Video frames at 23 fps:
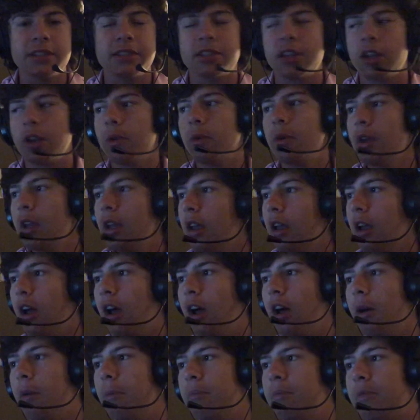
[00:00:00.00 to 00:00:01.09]
So,
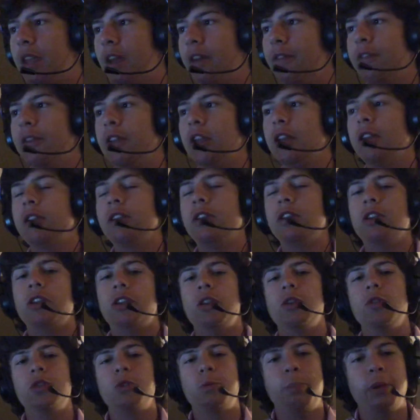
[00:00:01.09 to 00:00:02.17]
definitely a
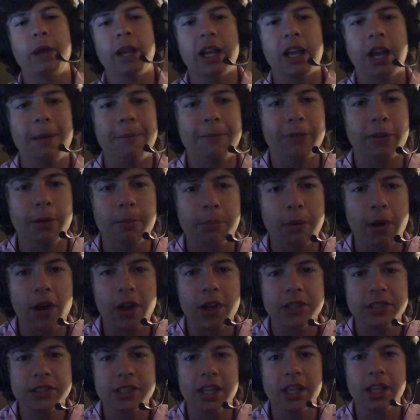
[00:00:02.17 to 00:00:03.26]
huge pickup for
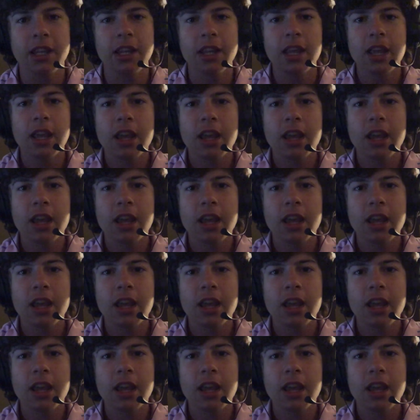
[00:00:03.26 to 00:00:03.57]
Boston.